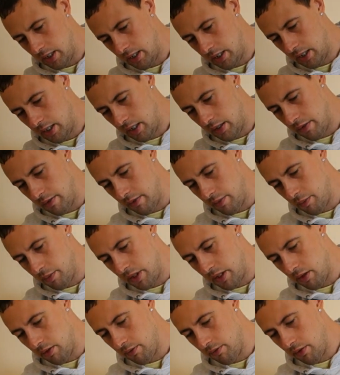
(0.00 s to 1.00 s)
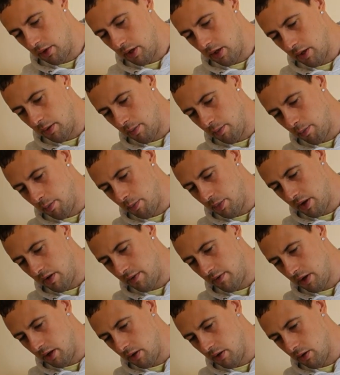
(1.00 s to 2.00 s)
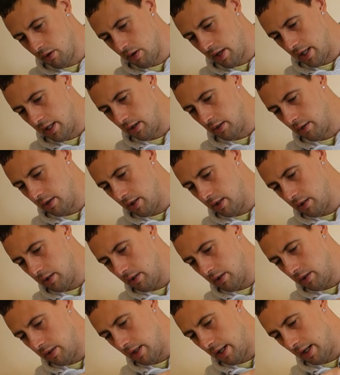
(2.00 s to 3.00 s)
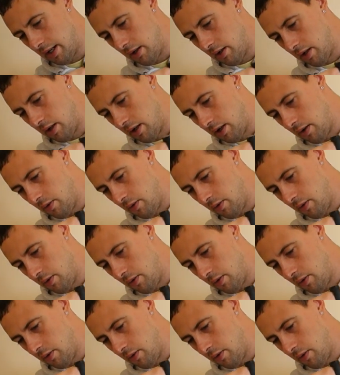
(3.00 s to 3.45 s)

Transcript: Give a bit of the buffalo and to the other dragon.